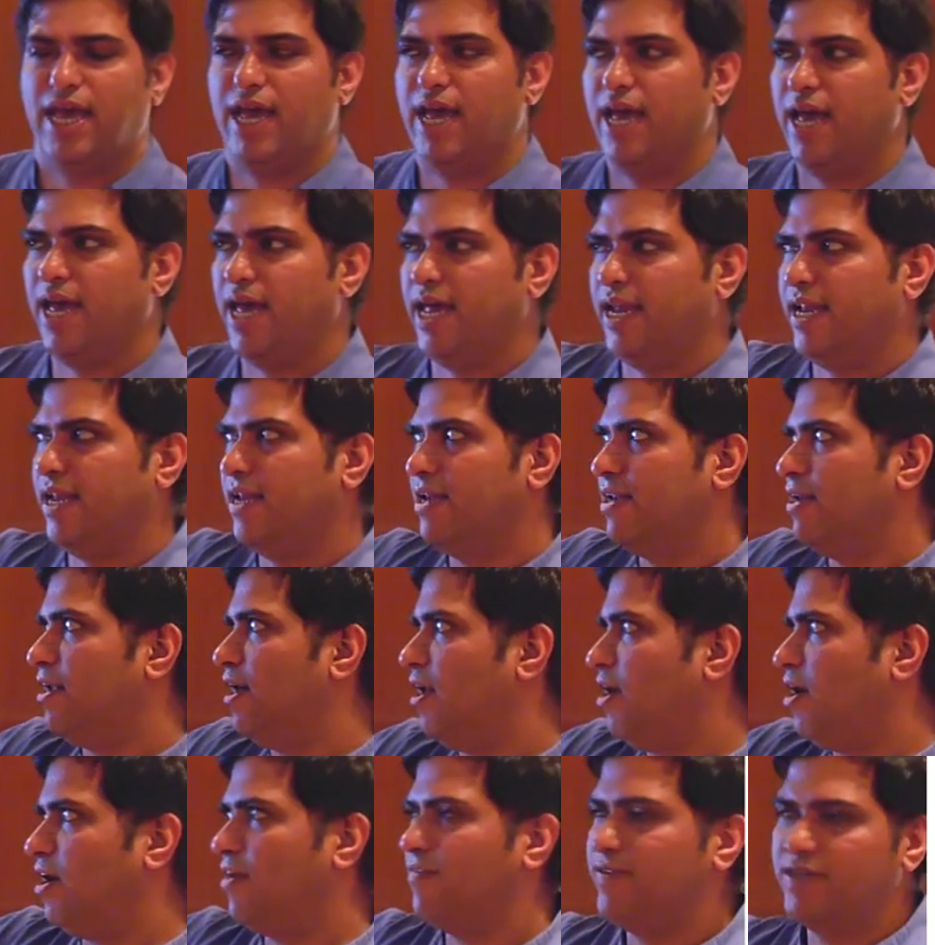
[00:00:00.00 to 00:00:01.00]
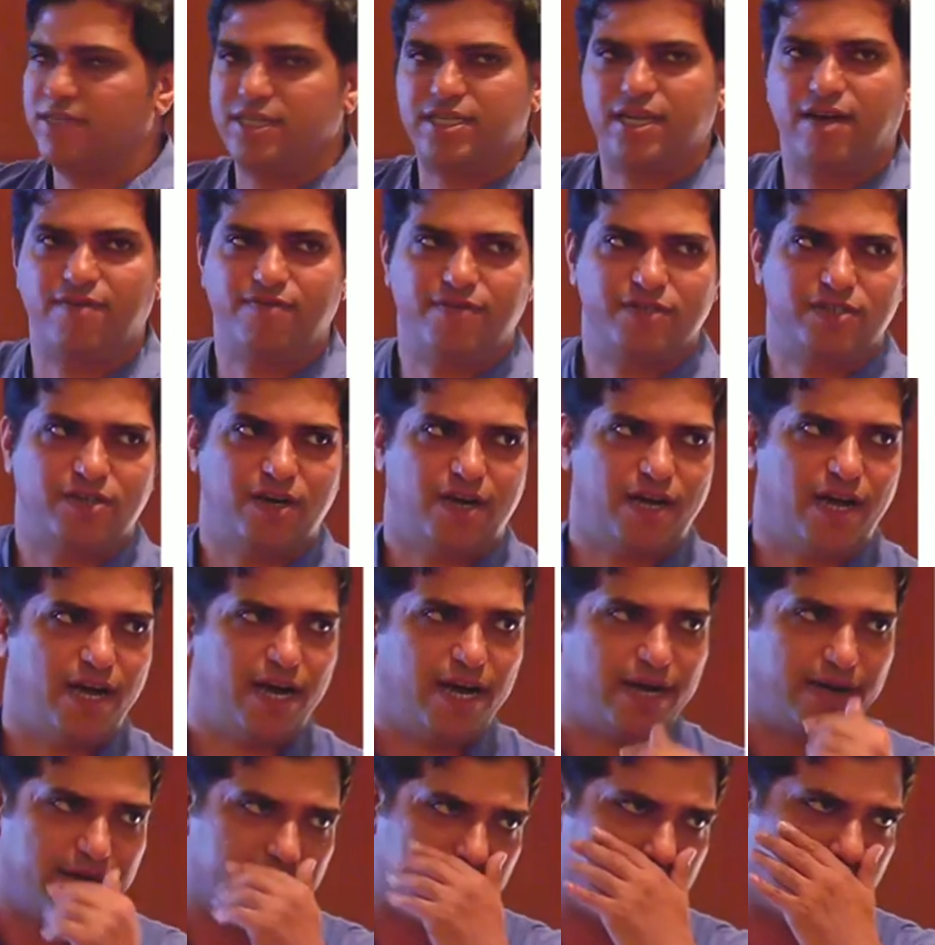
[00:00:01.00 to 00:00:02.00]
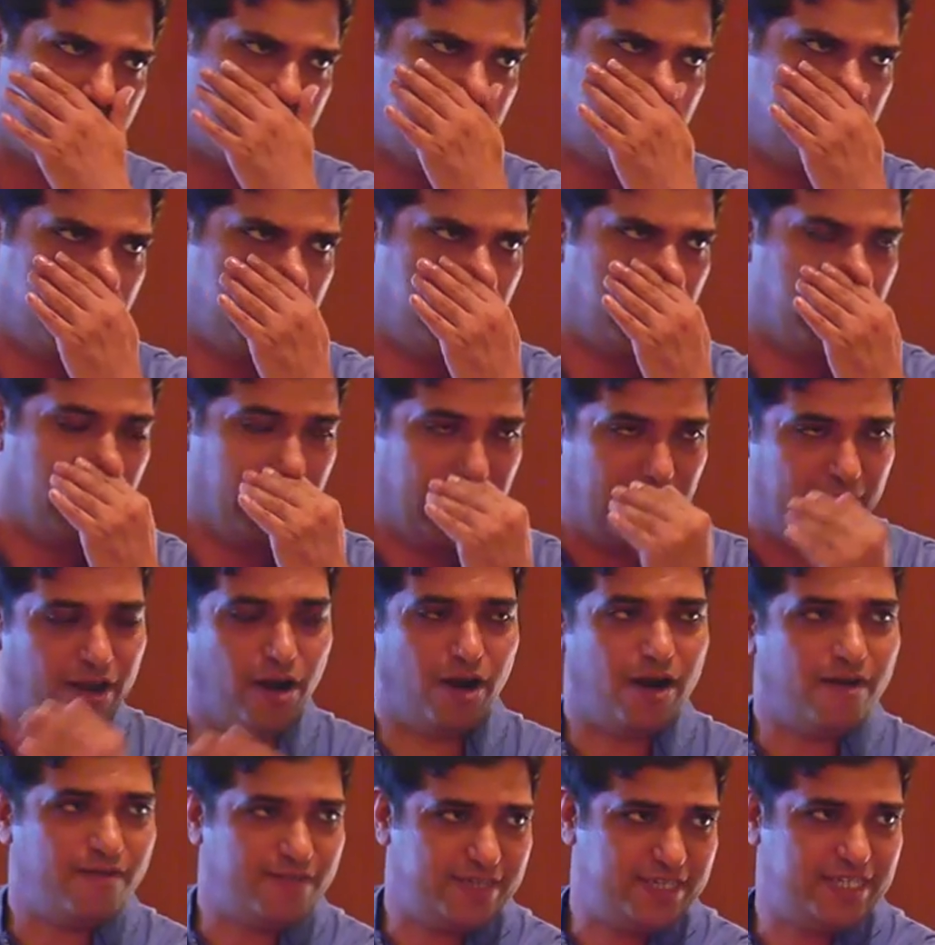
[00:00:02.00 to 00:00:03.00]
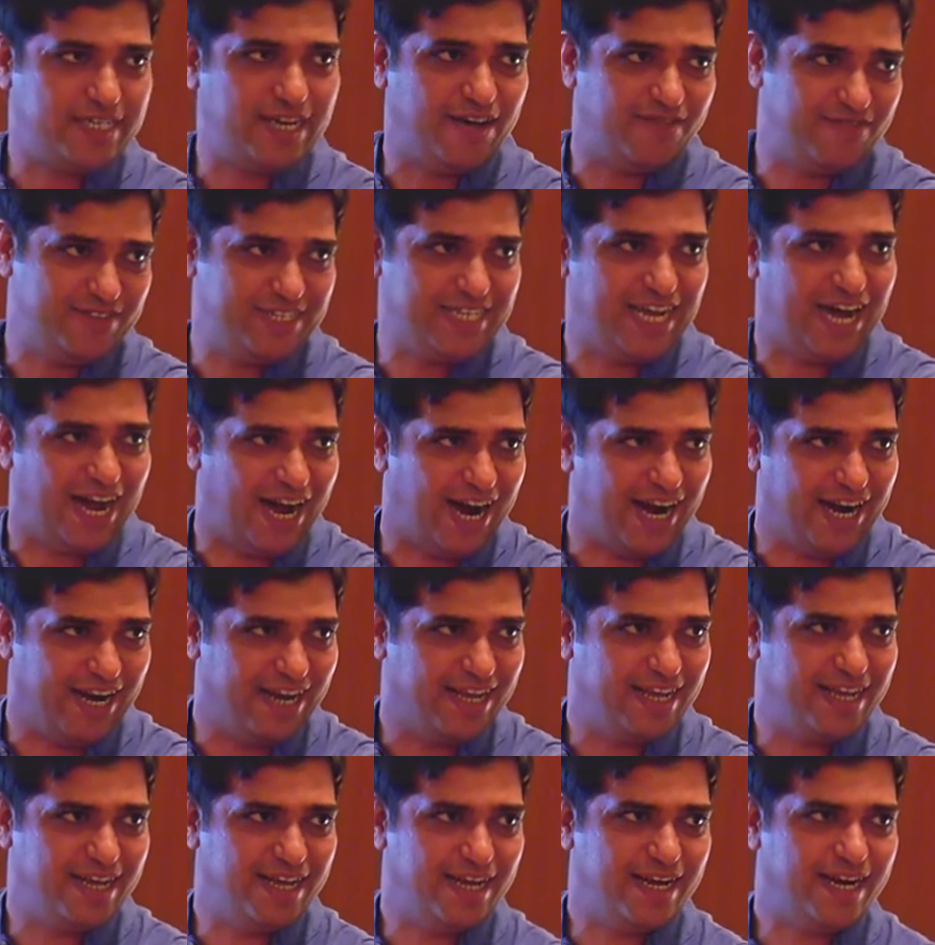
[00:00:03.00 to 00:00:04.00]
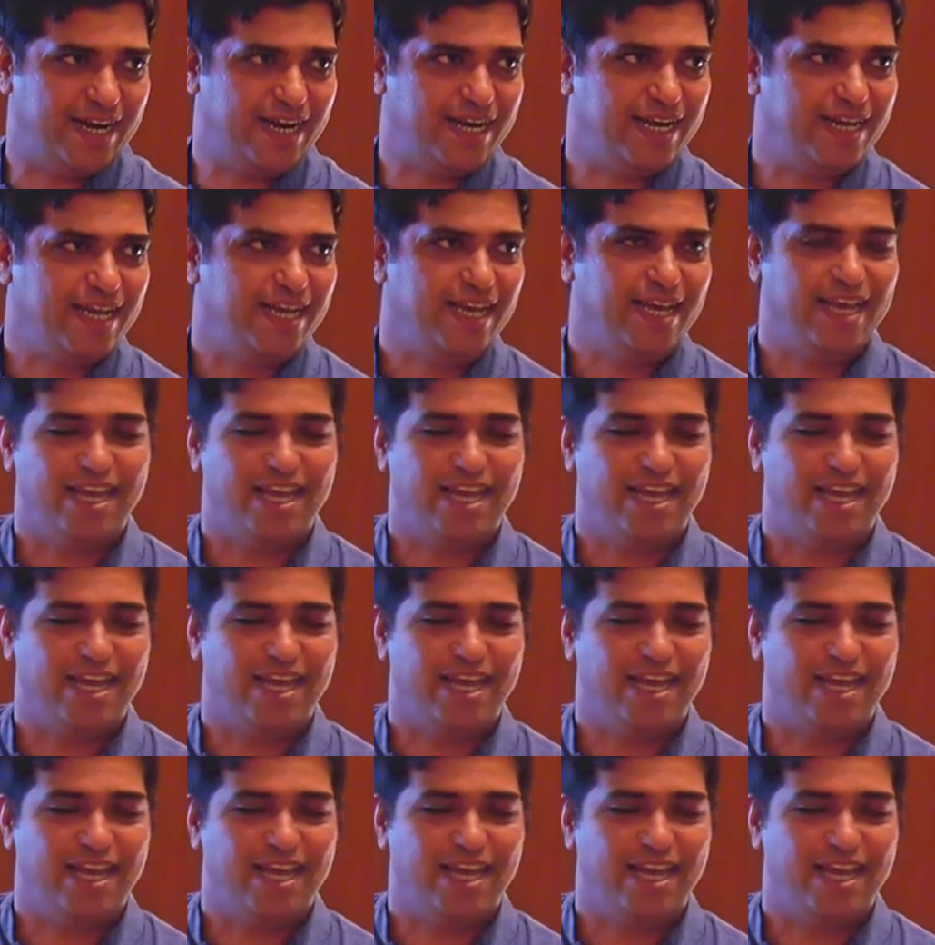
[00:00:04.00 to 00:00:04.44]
And a lot of this stuff is not hard. Uh, a lot of this stuff is hard, right?